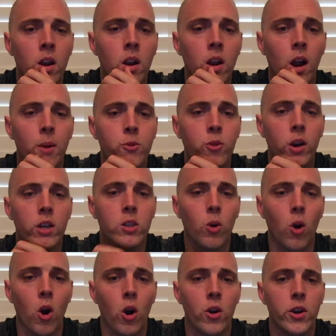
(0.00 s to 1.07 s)
I'm trying so
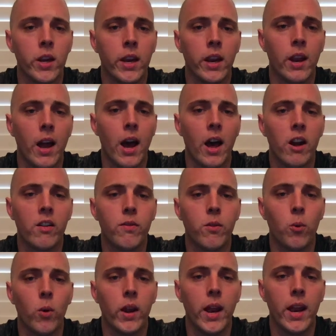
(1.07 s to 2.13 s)
hard to get out of the
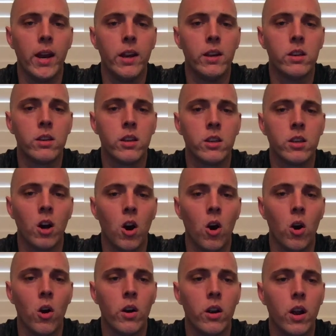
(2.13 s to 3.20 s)
180s. It's
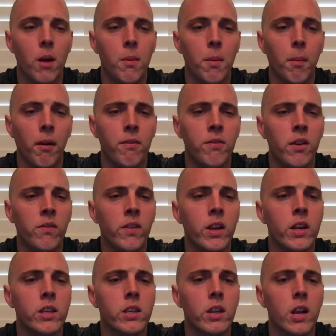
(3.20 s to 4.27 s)
hard. I'm in my
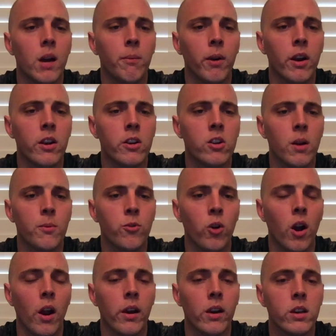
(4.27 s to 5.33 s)
50s, and I'm ready to stop
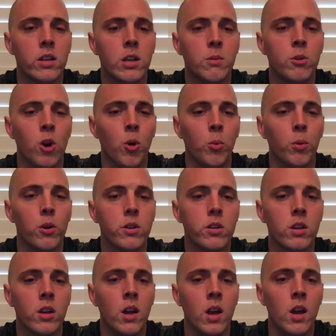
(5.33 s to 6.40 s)
trying. It seems
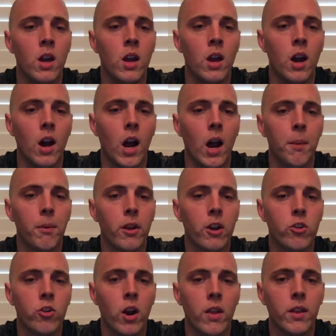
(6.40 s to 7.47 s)
hopeless. I'm going to
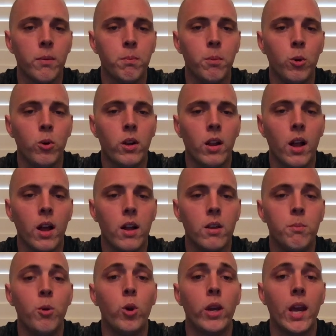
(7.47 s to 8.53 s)
try the
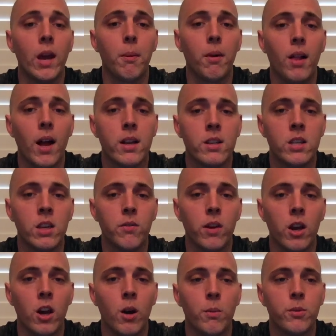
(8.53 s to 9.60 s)
boot camp class to see if it
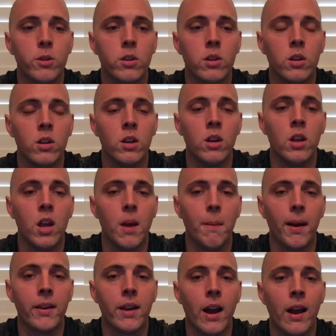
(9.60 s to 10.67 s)
helps, and
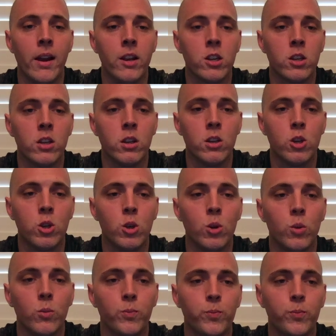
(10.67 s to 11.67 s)
my diet is good too."